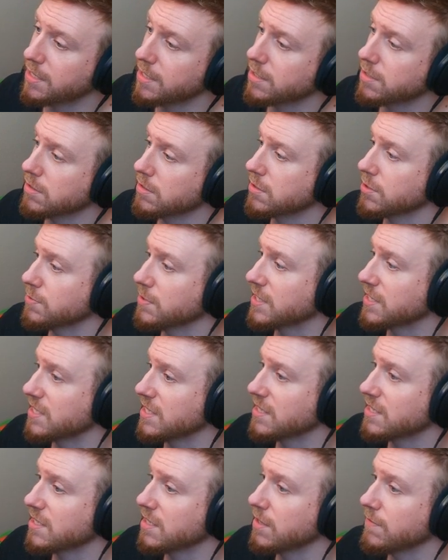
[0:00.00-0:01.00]
This also
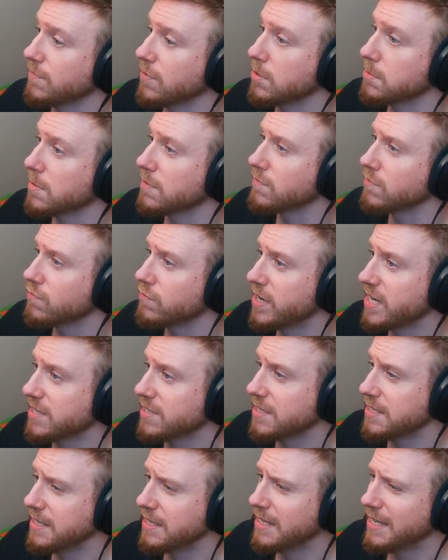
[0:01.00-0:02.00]
exists in the form of
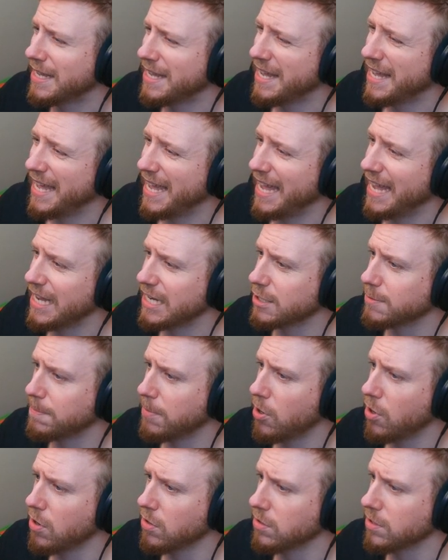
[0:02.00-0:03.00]
resin and
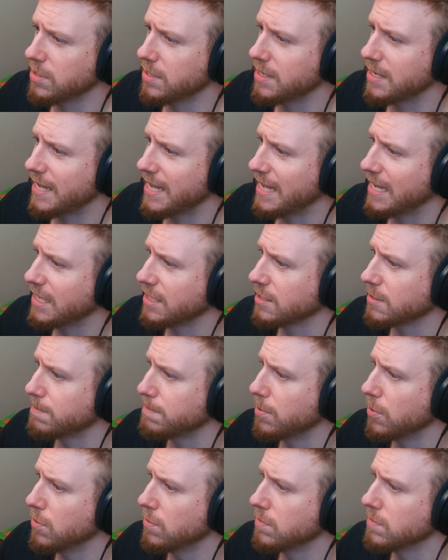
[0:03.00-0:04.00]
pollen and
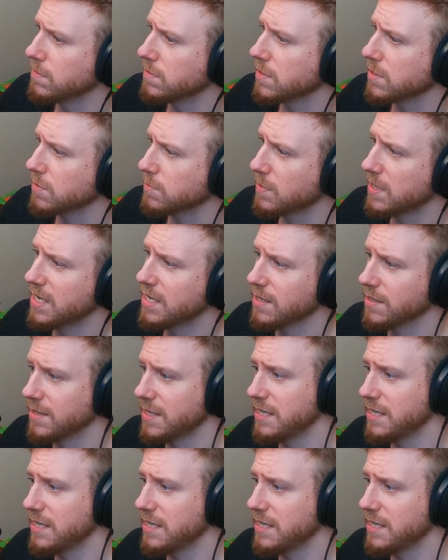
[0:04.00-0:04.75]
bones as well.